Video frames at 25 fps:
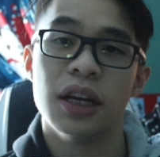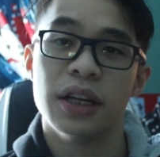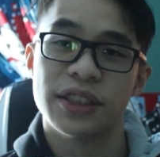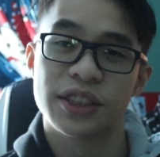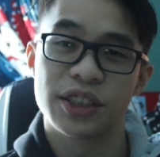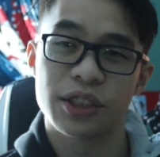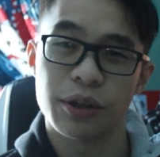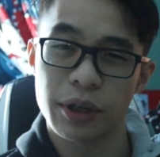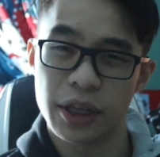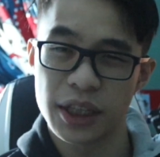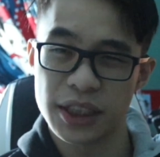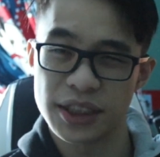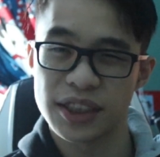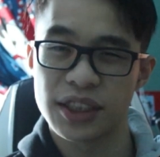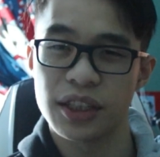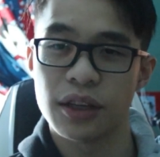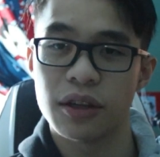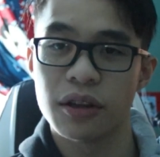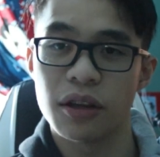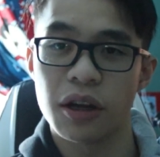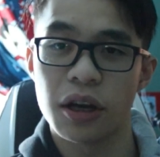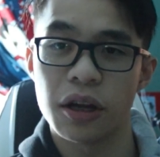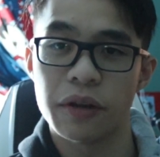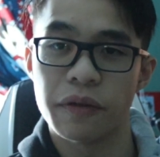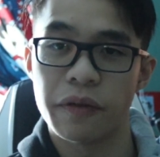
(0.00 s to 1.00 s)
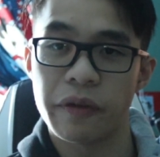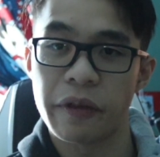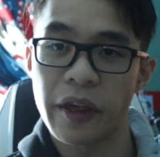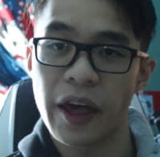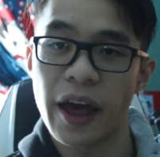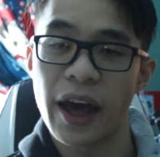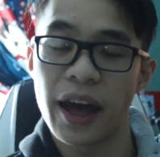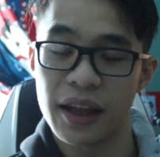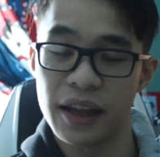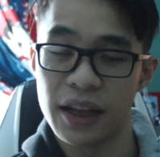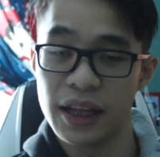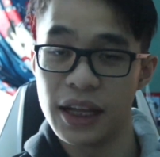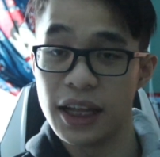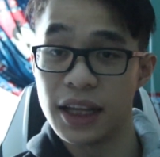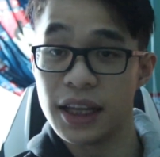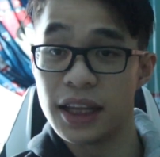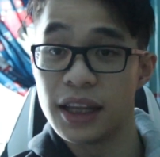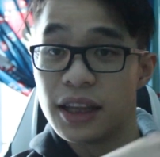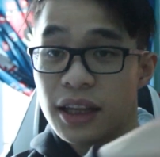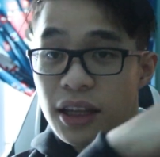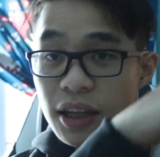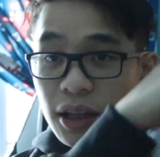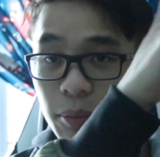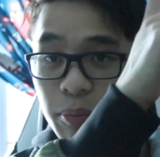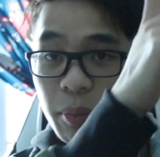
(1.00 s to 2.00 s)
So you can see a lot of that
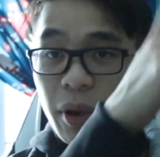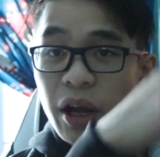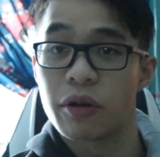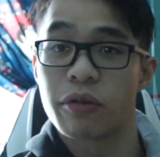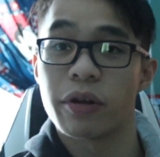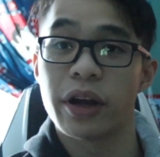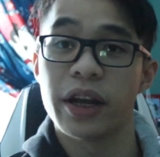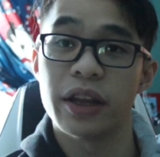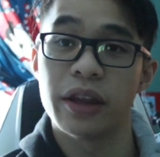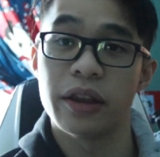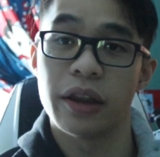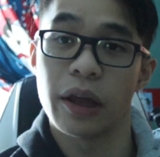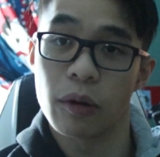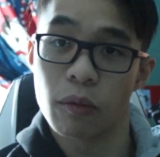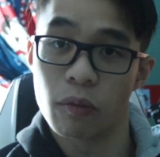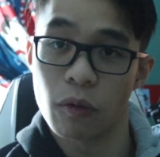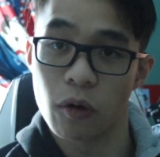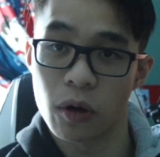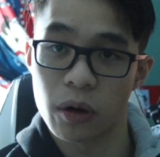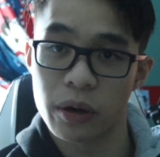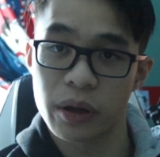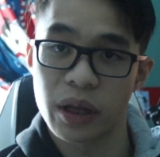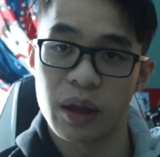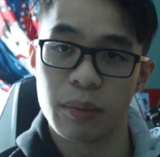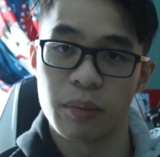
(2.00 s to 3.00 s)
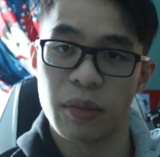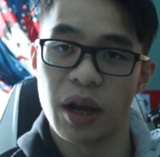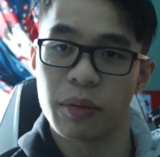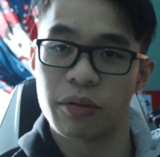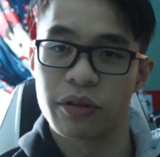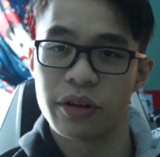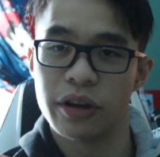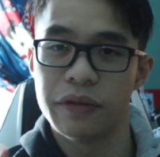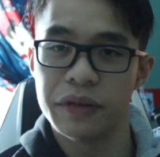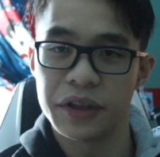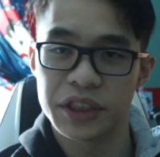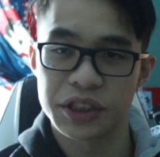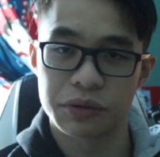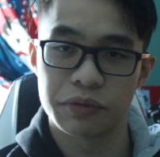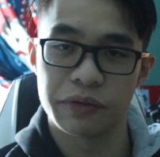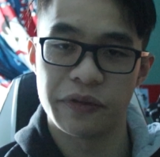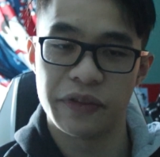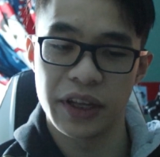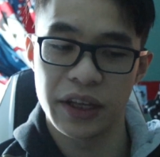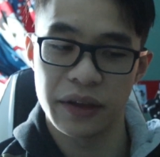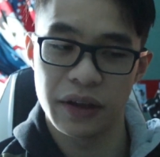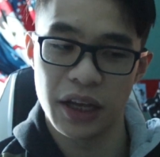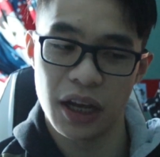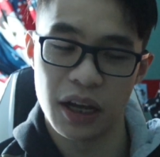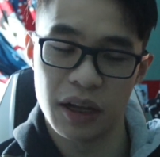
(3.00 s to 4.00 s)
in my crediting work in my previous
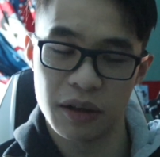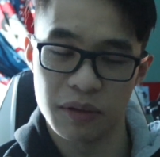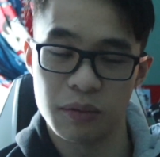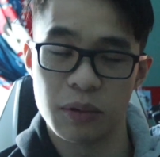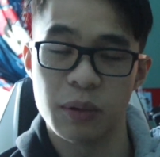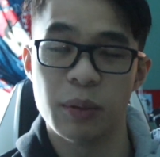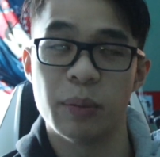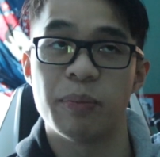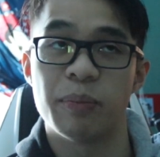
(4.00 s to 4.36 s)
videos.